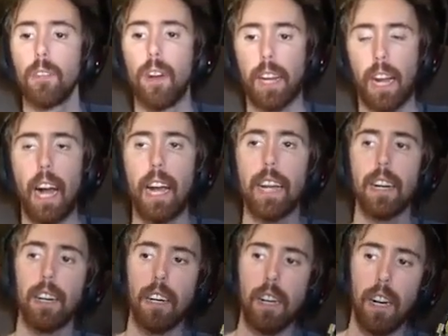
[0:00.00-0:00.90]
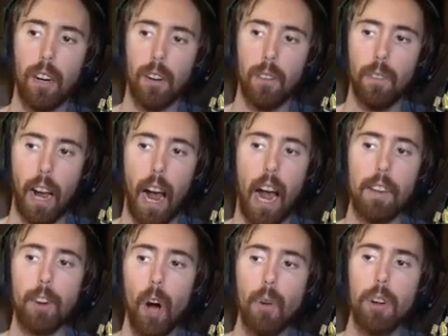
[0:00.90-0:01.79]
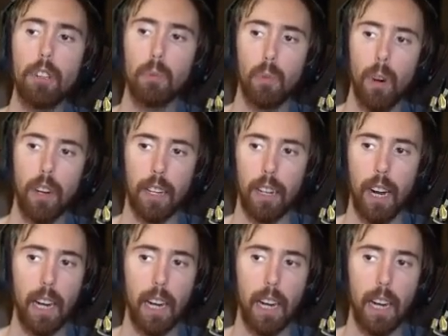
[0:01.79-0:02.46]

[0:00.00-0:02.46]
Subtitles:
Like, I've always wanted.